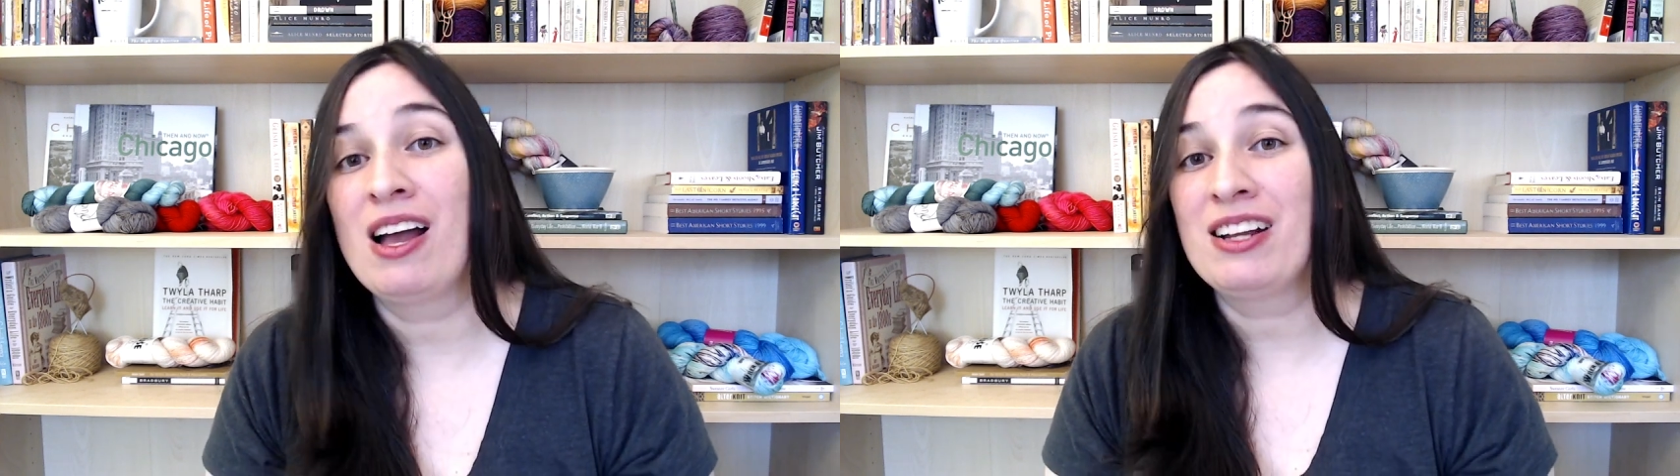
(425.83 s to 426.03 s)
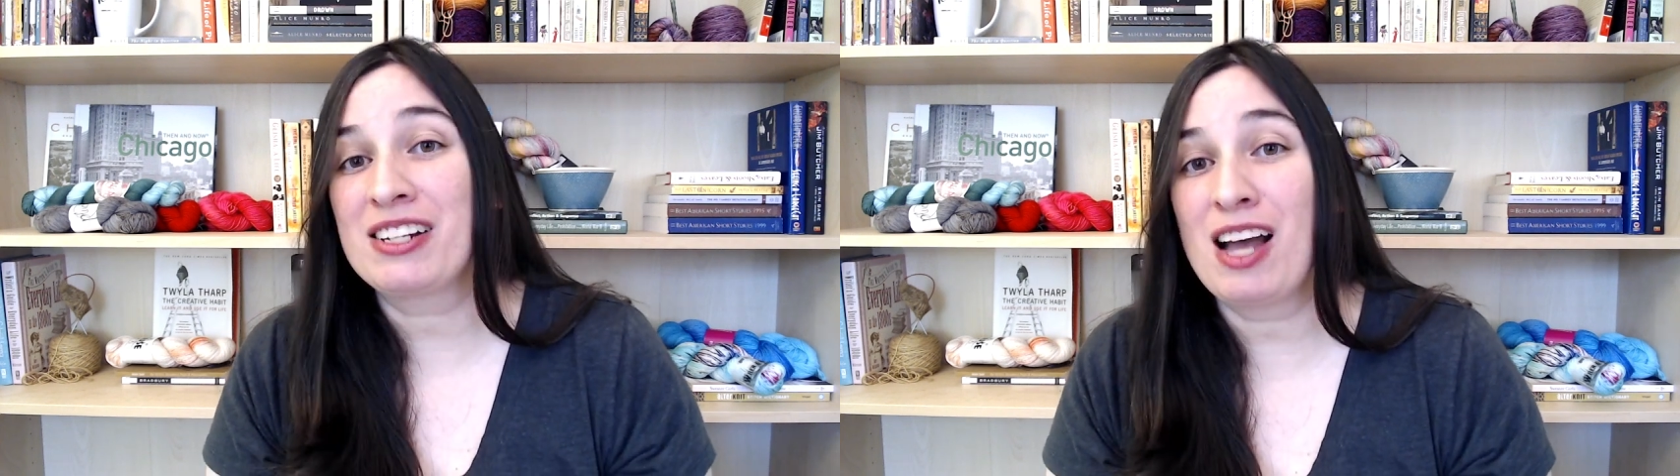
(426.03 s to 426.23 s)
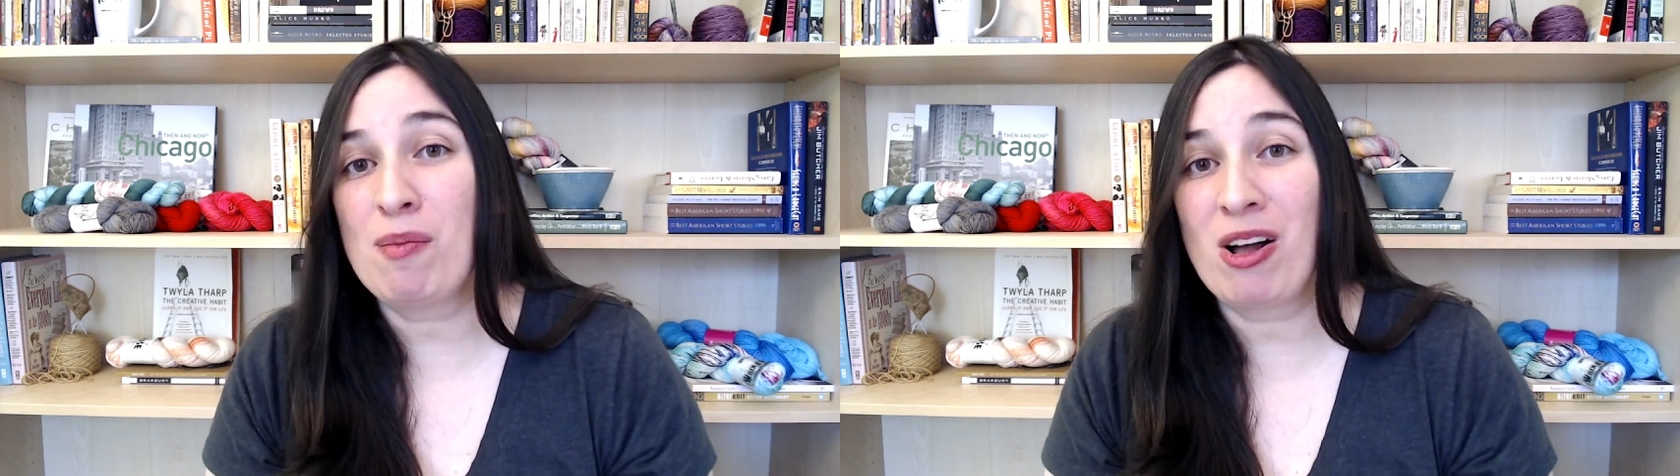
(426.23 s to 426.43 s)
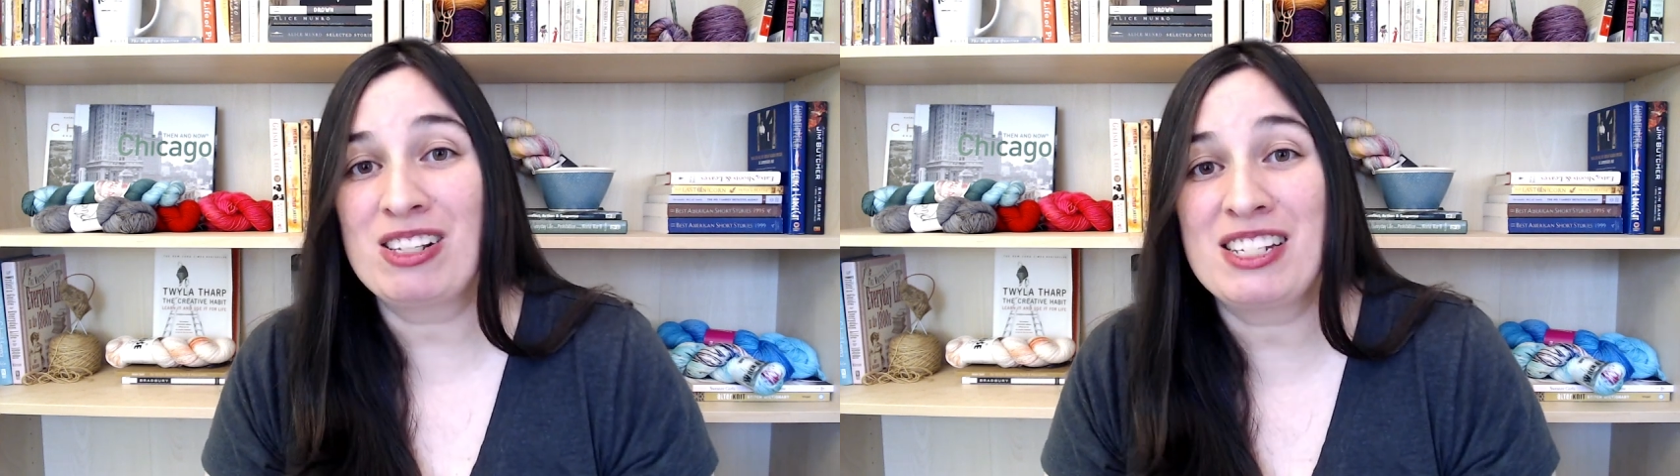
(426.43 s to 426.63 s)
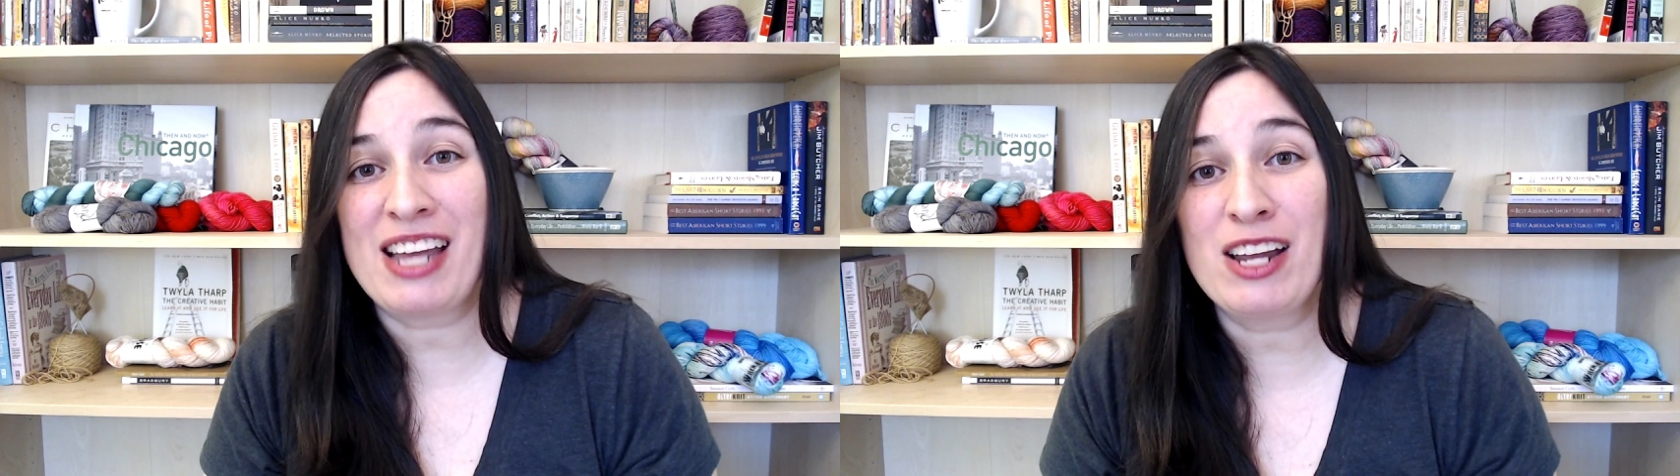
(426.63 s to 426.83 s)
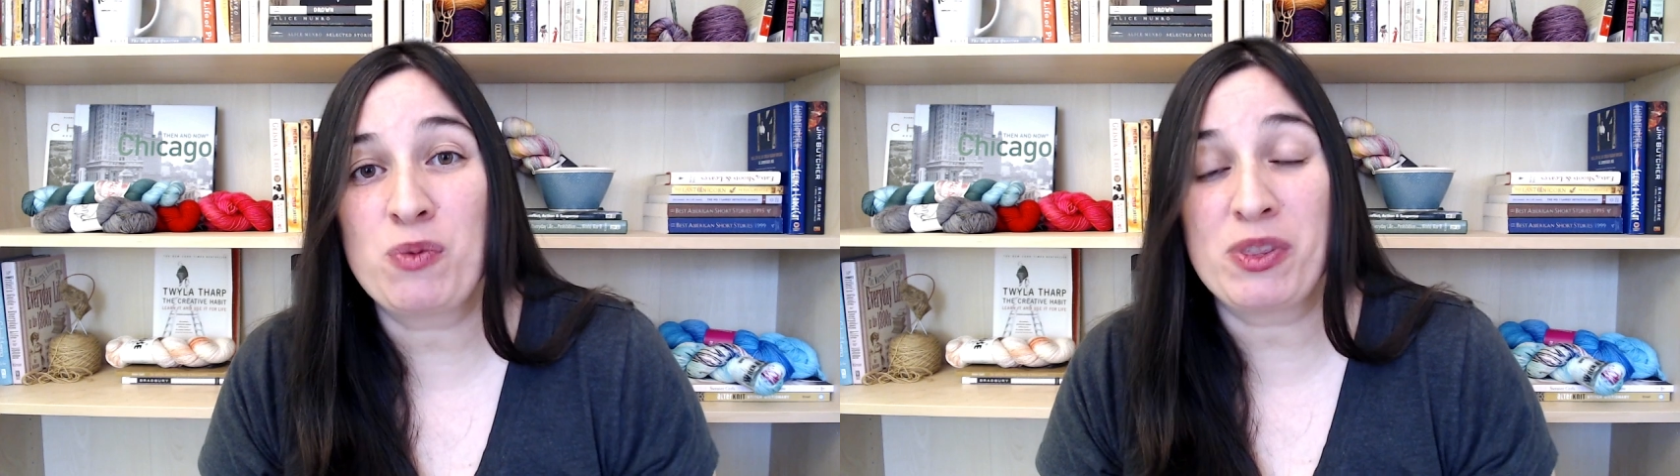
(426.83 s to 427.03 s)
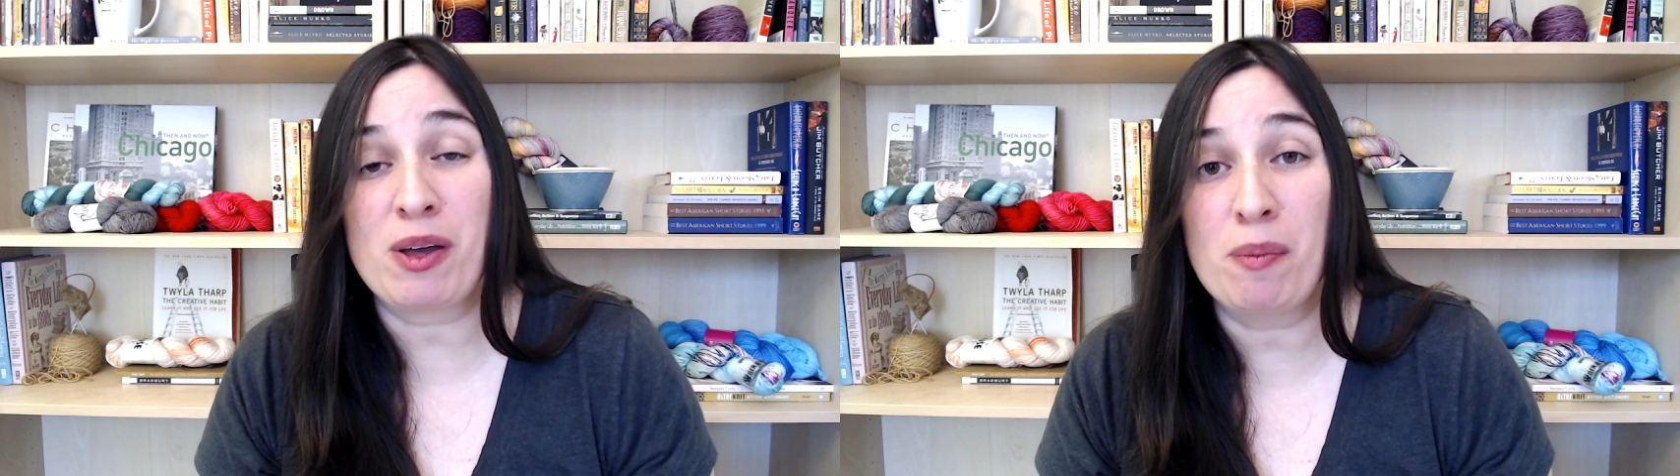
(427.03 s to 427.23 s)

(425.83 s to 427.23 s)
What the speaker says: to come on stage with a